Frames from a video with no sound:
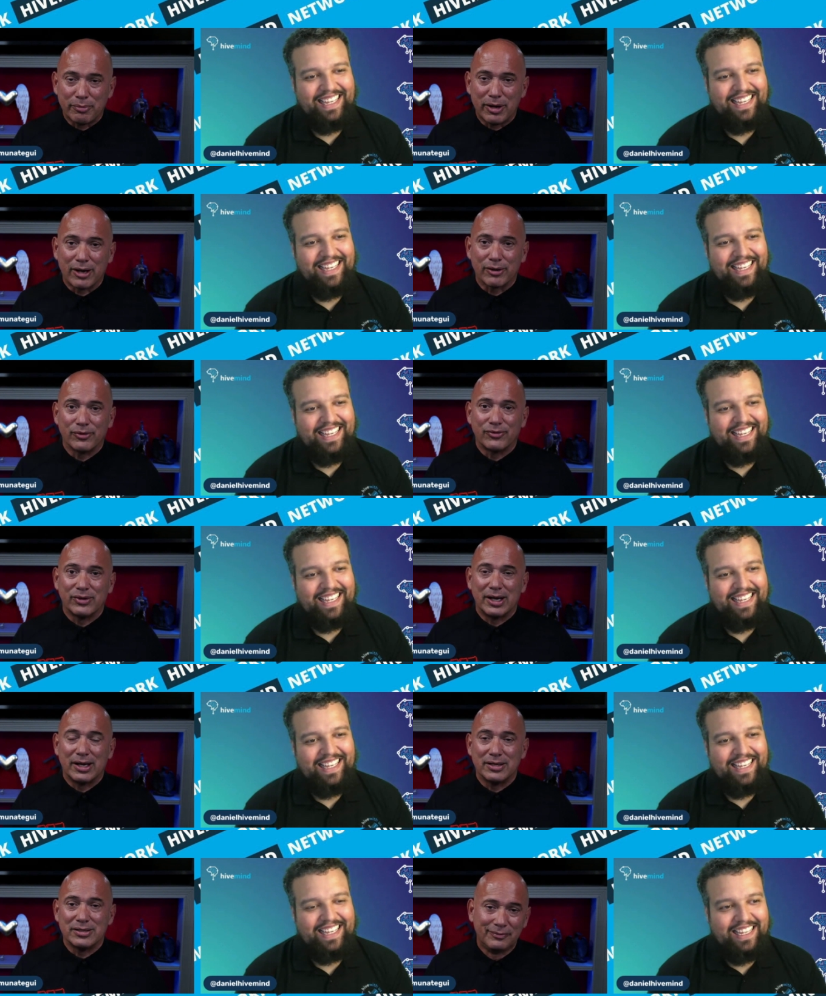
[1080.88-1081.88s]
Speaker 1: models,
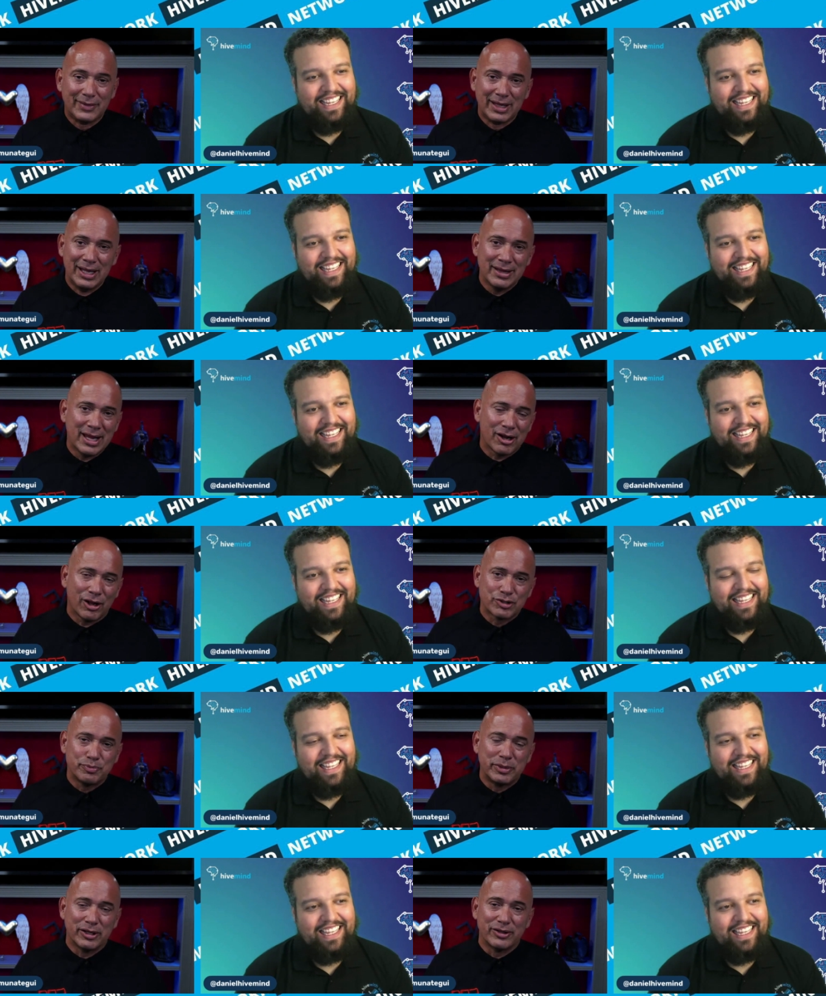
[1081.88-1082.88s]
and and that all
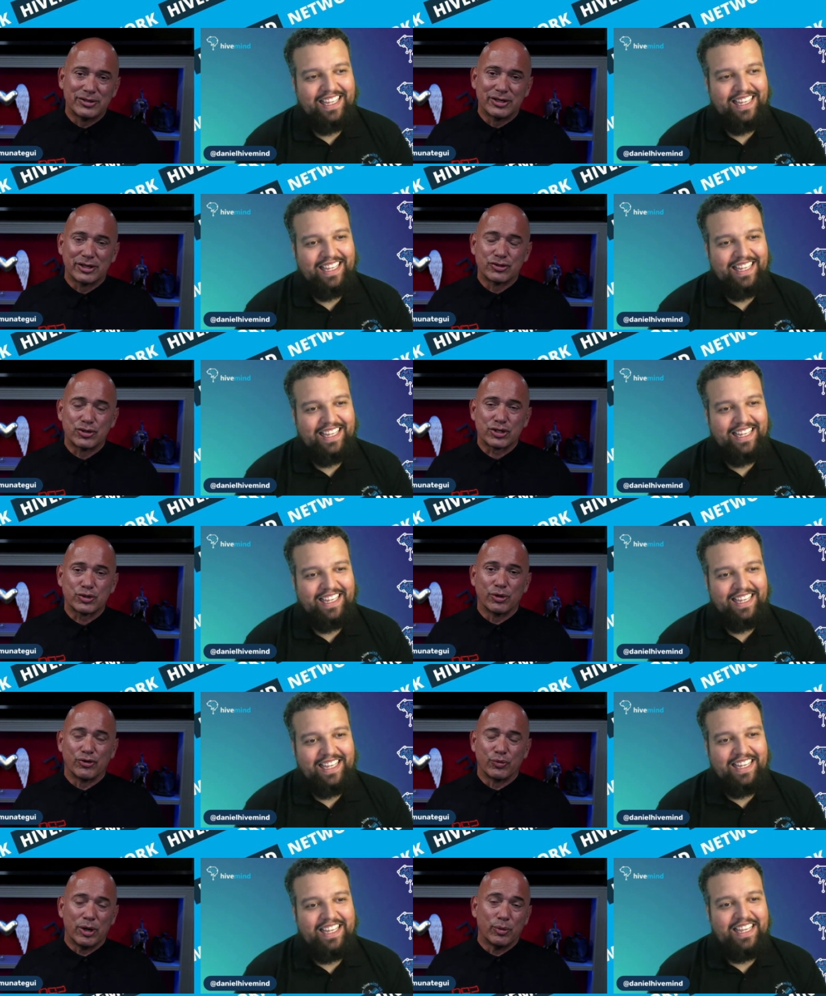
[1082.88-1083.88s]
spill into the construction
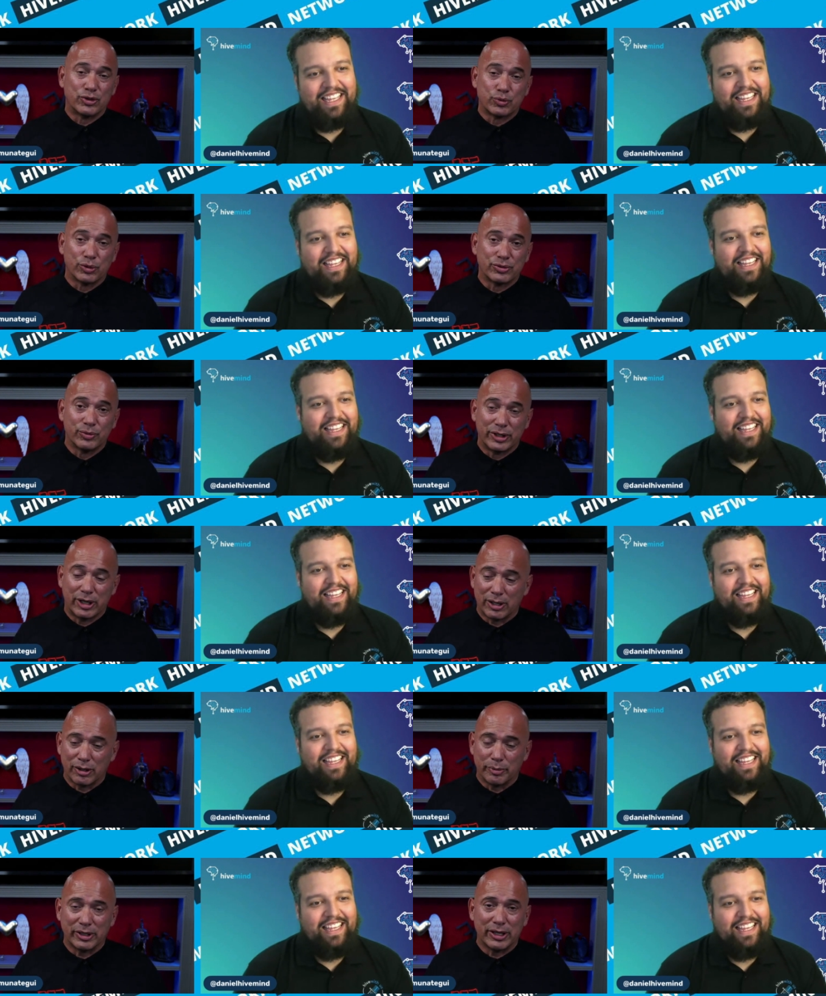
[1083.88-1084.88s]
world as well, which we'll, we'll hit on
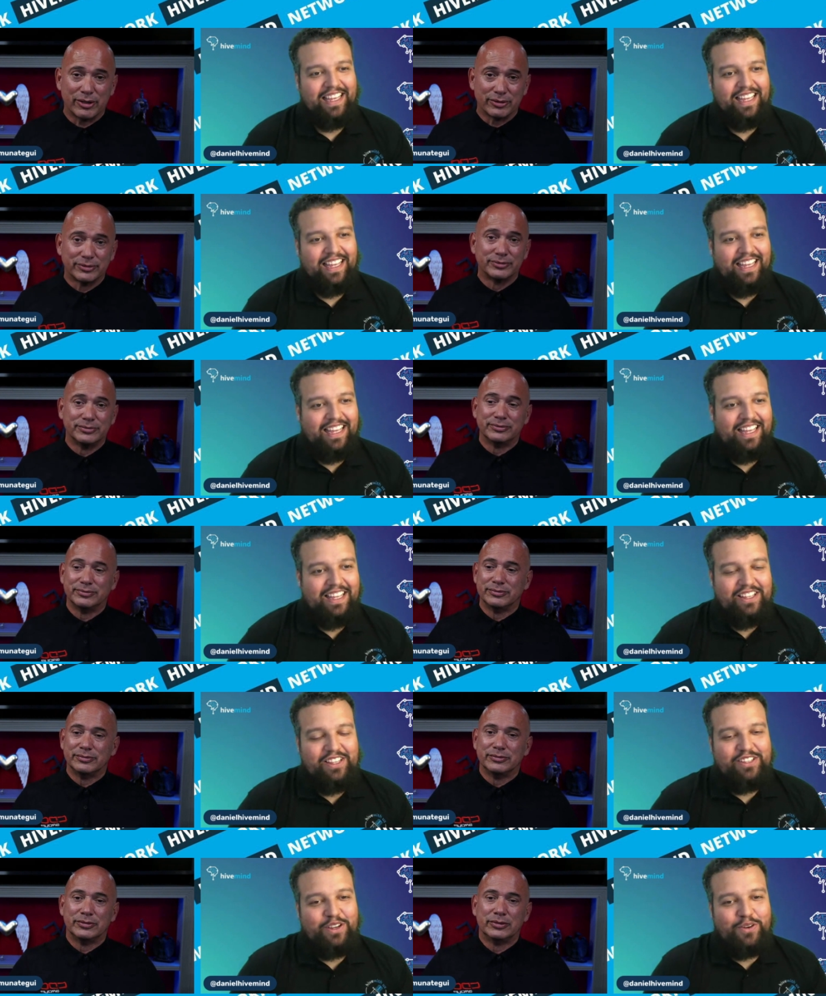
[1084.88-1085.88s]
a little bit later.
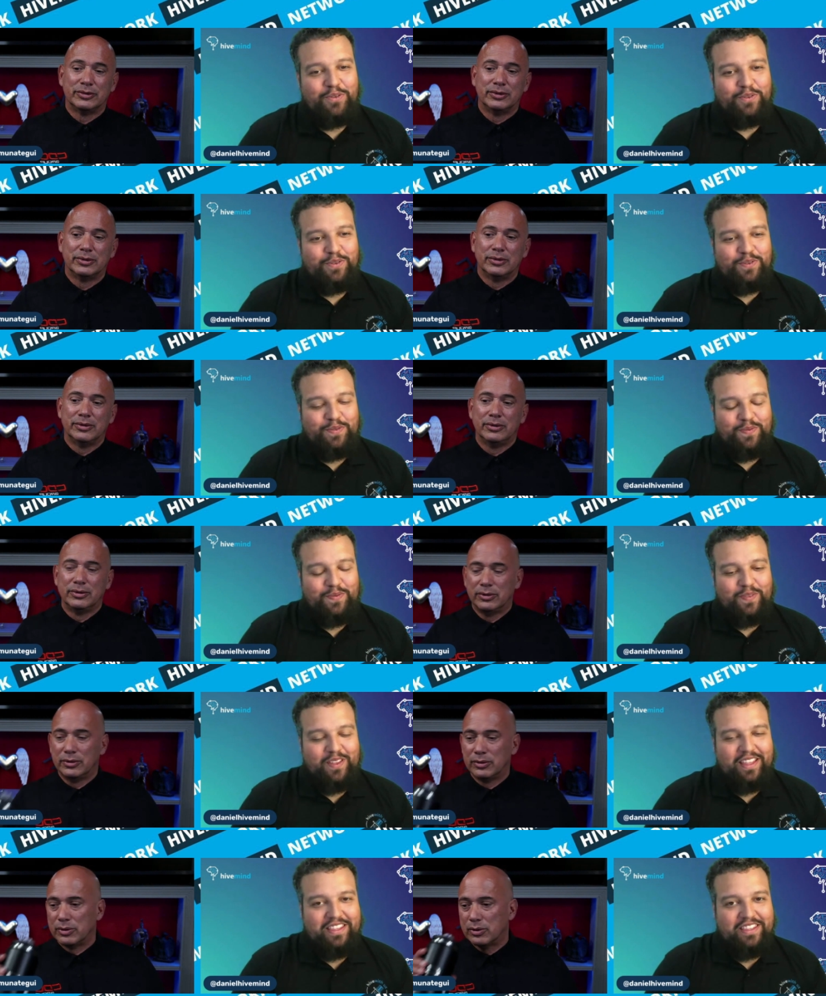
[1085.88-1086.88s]
Speaker 2: So
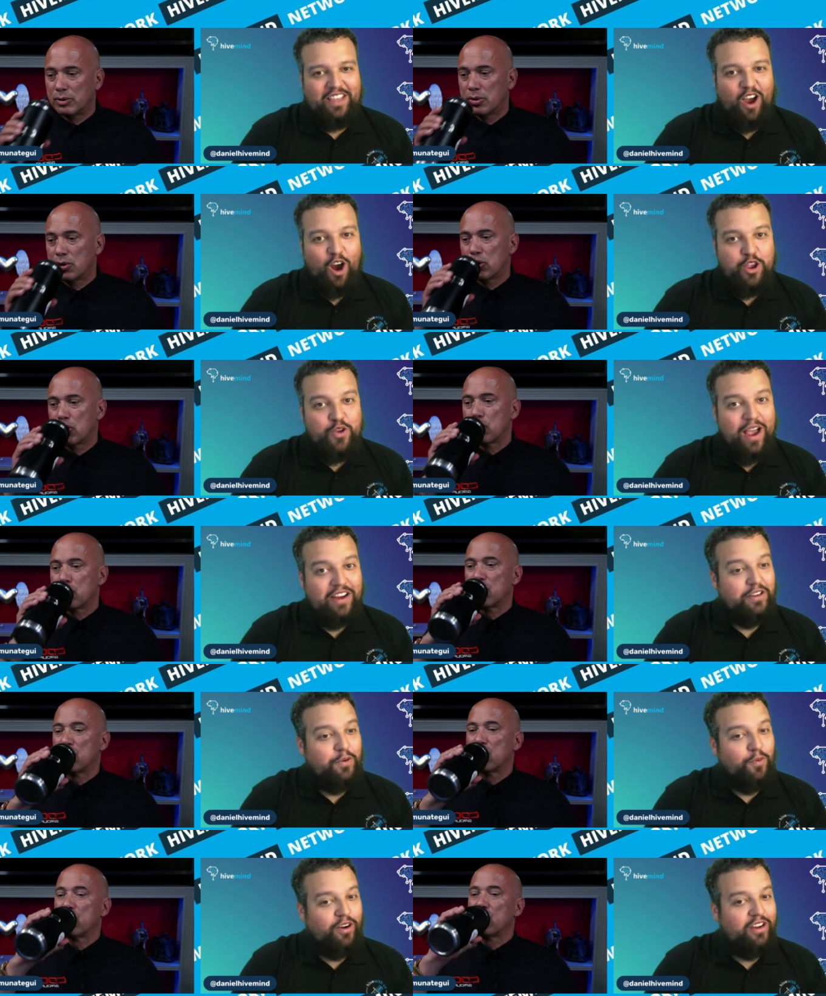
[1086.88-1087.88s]
are you
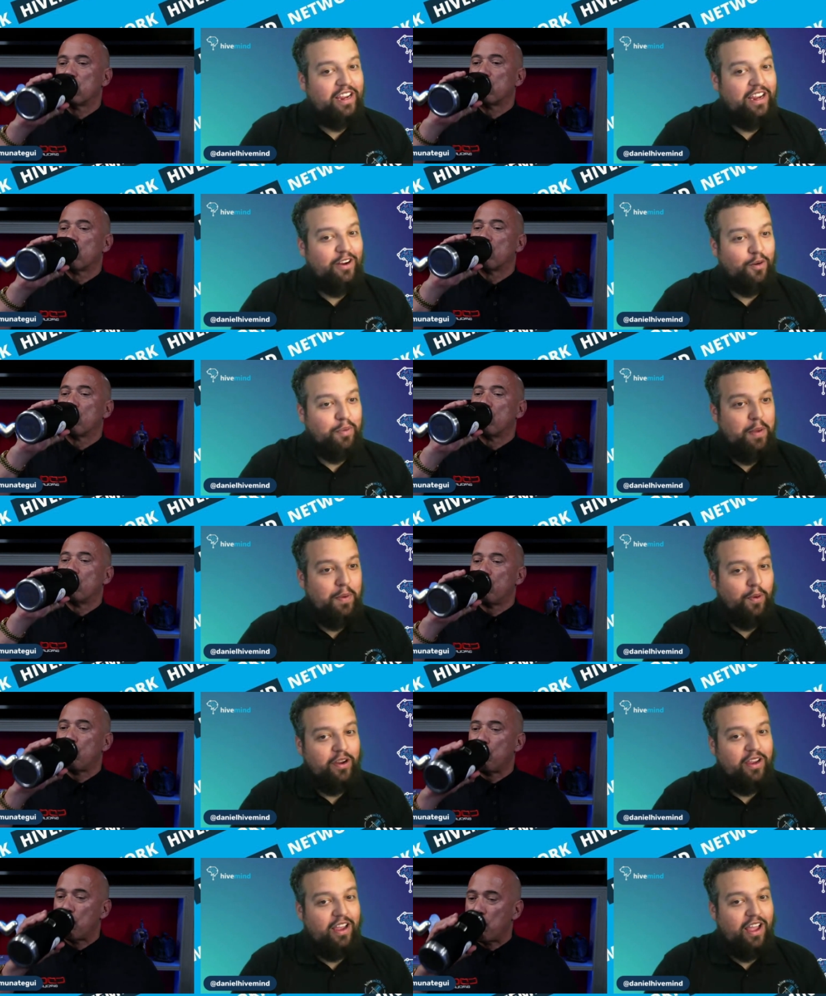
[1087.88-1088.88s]
actually working? or
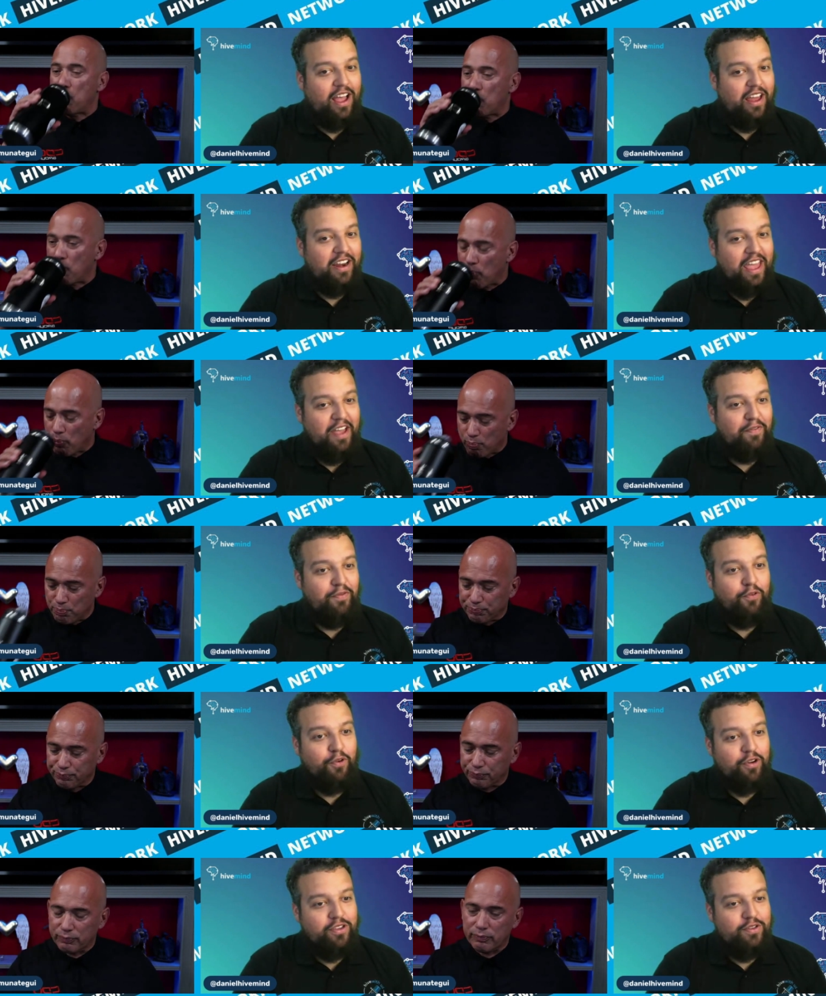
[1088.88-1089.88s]
people working on that
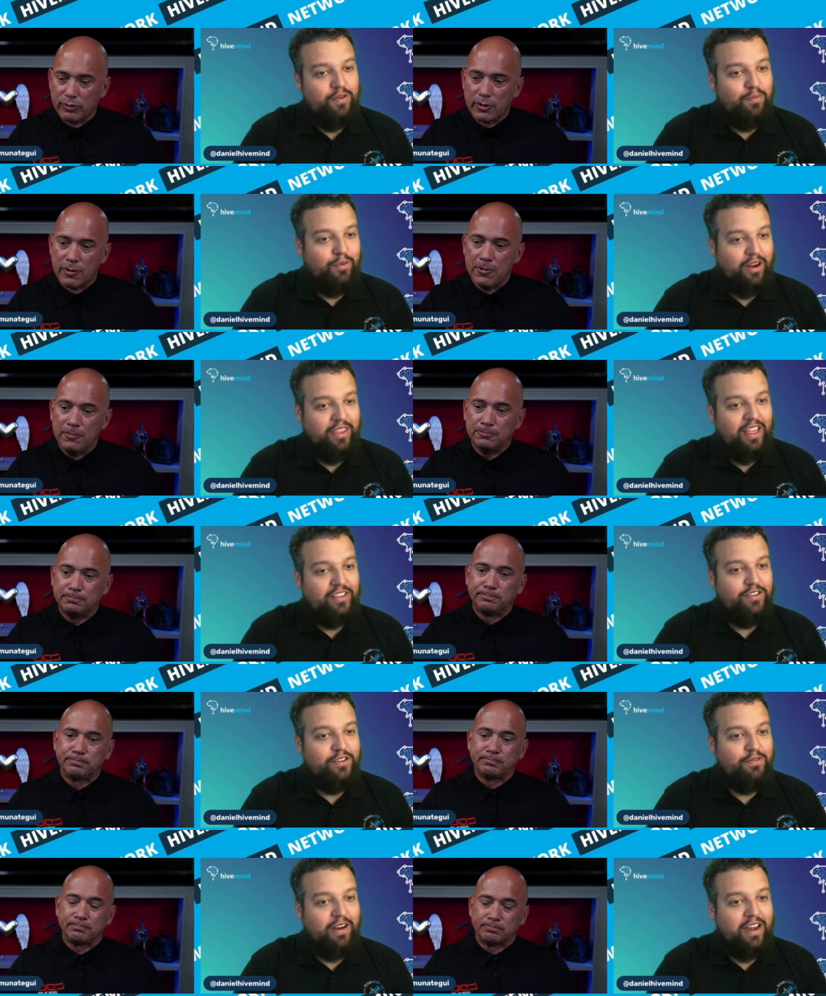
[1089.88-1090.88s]
for you and bringing
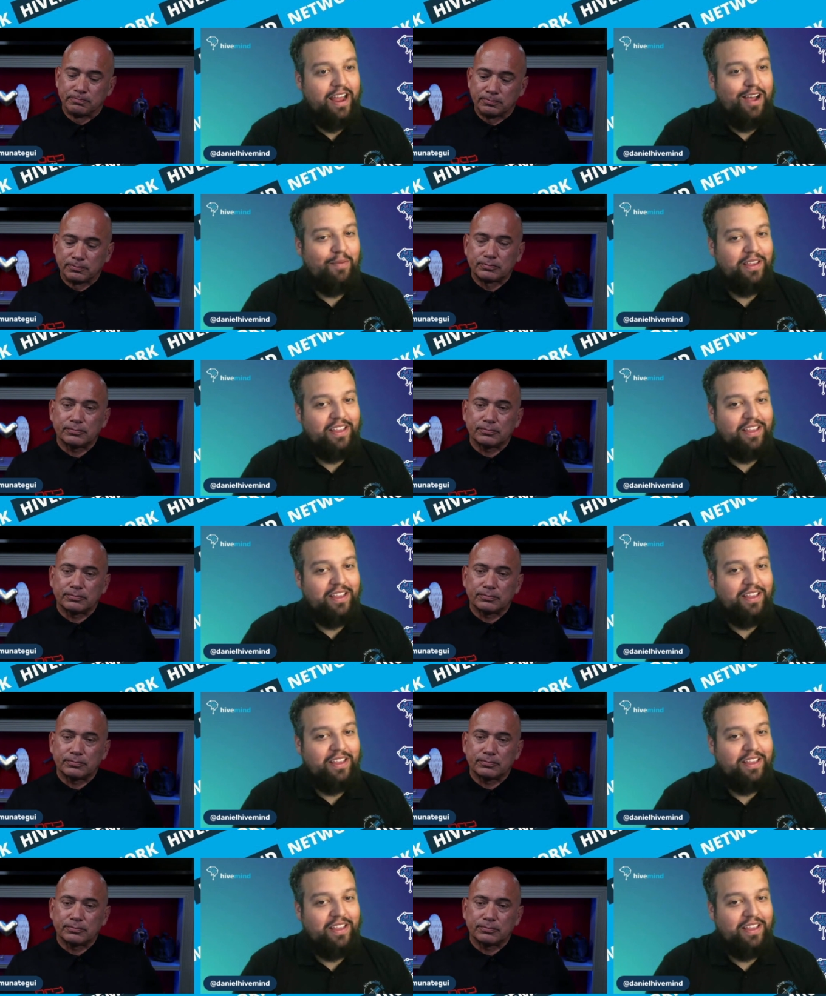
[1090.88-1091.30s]
that to you right now?